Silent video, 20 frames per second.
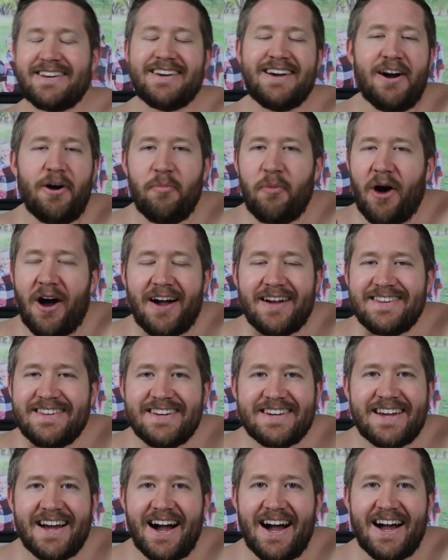Come on,
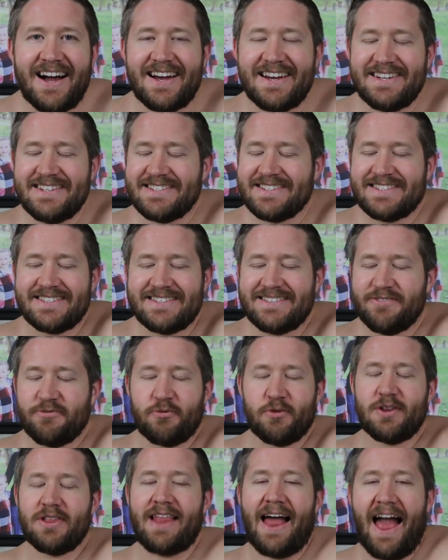you guys.
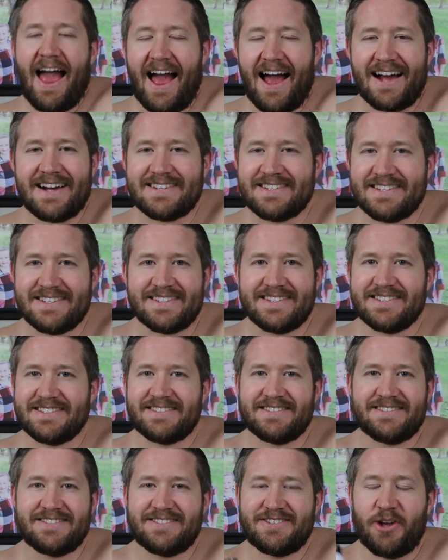Relax. This
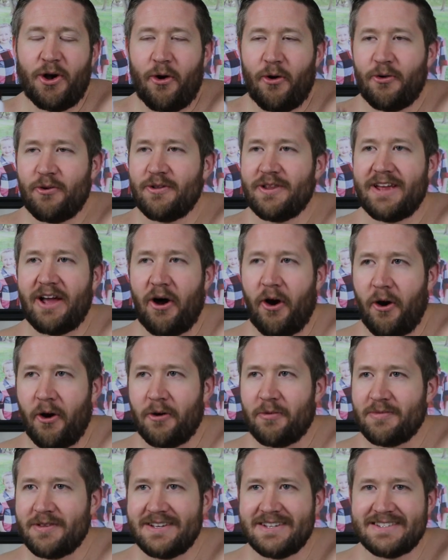is totally
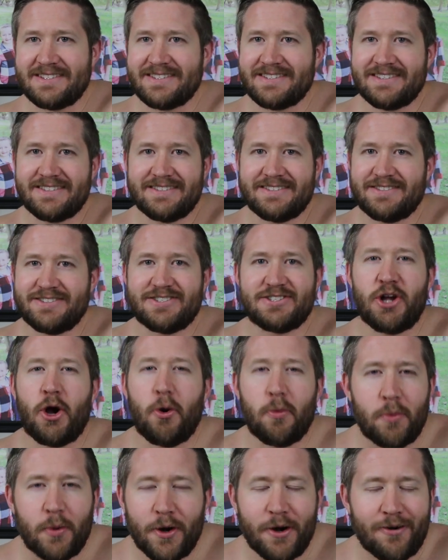harmless. It's
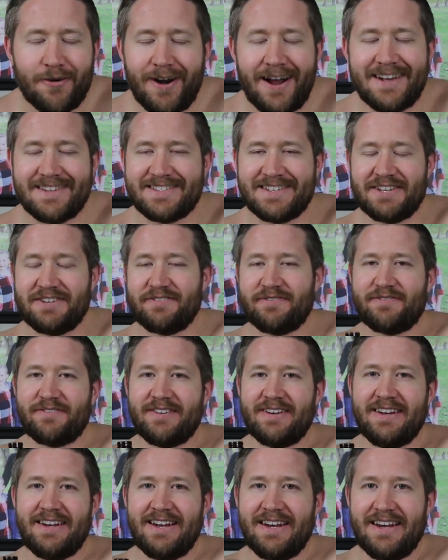so
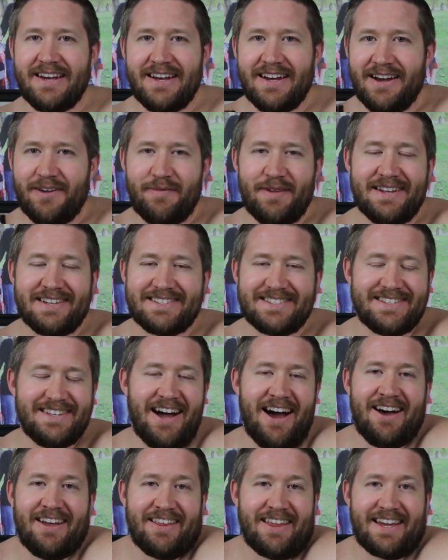progressive. I mean, it's
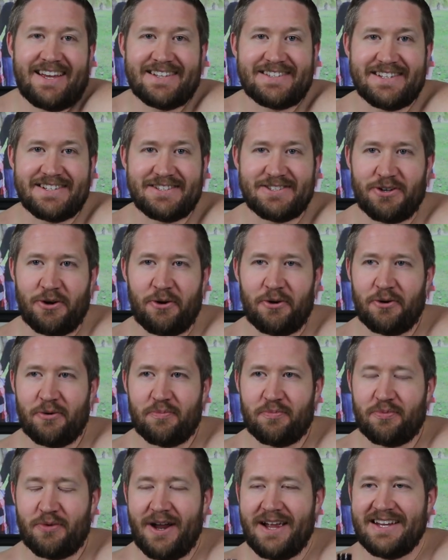not like it's a
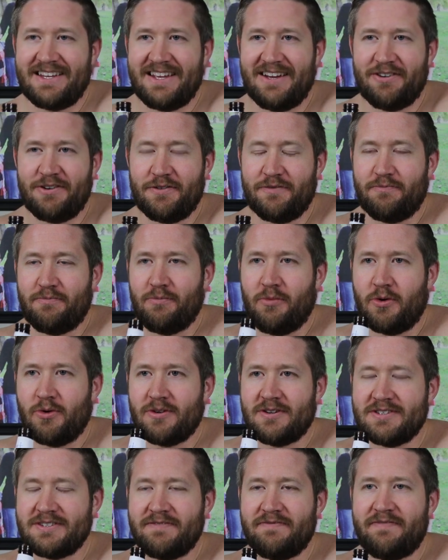total breakdown of
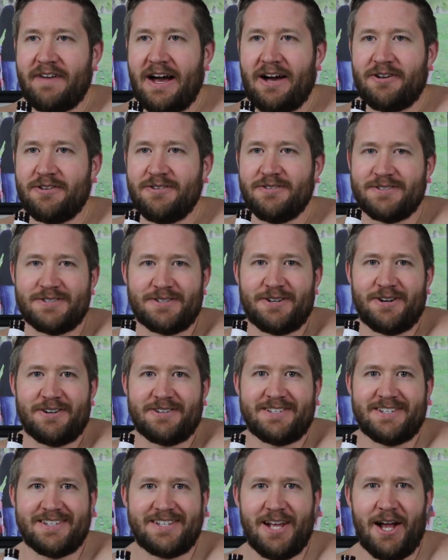morals and values in
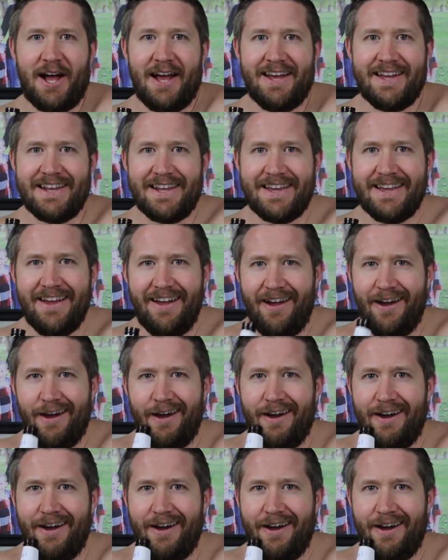our society.